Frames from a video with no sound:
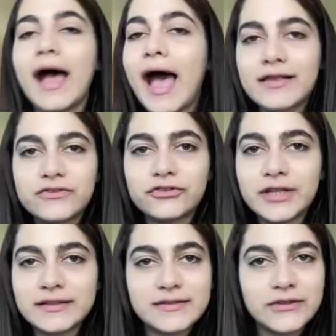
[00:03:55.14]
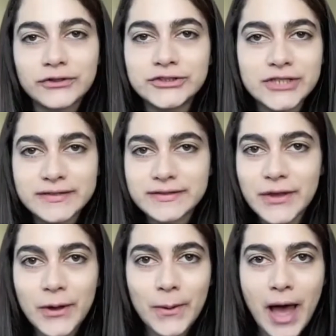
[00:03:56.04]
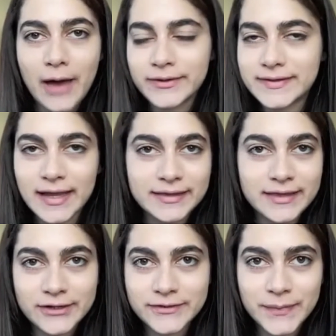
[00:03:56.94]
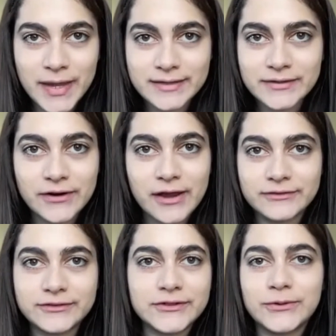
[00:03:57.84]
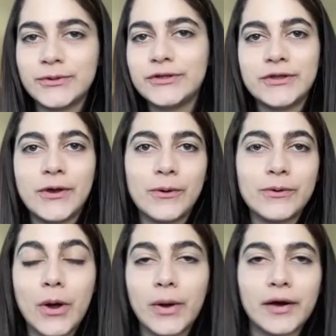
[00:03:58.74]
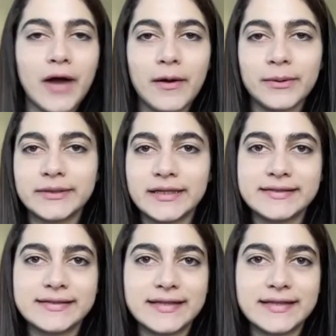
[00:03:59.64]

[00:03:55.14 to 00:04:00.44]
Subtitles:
Astronauts don't just go outside their spacecraft to, you know, go around and